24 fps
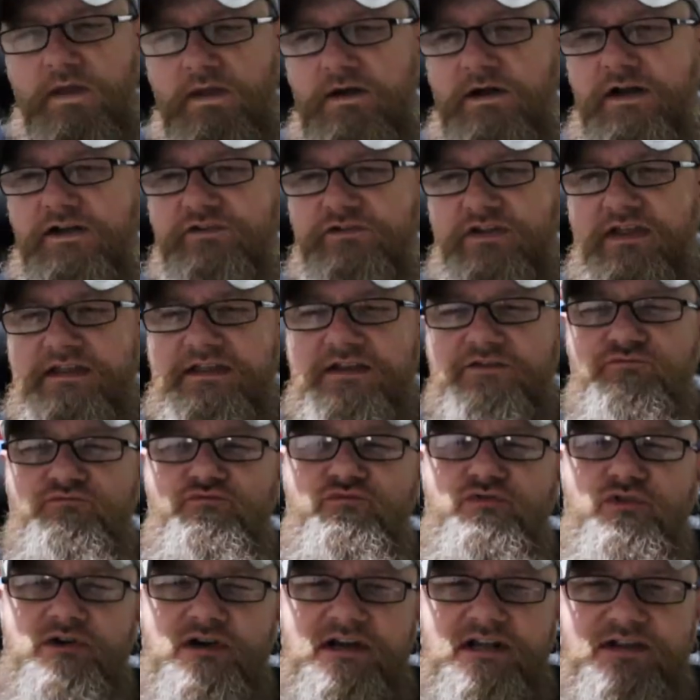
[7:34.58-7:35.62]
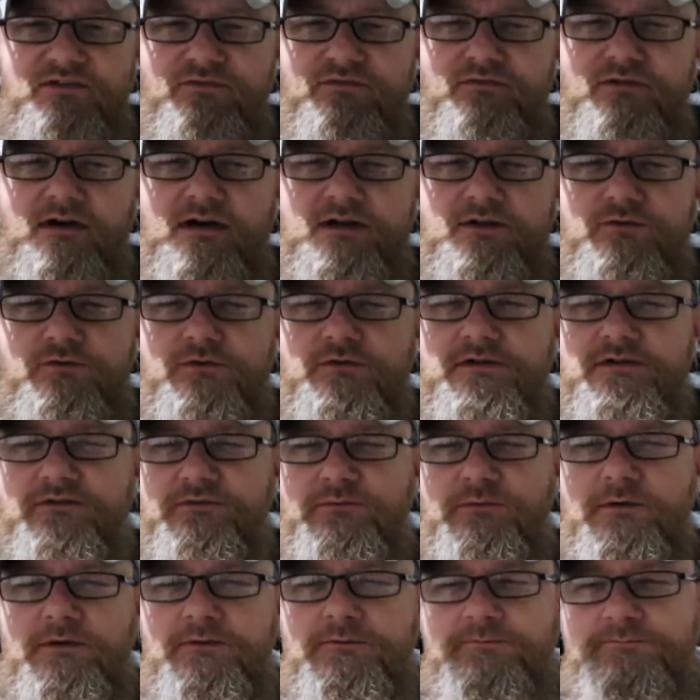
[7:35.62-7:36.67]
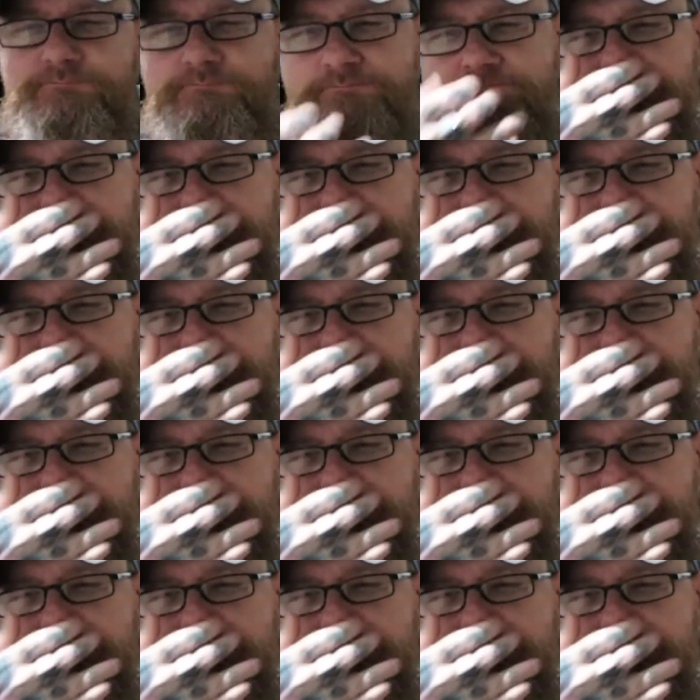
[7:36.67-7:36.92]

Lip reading: Right, that's really fragrant as well.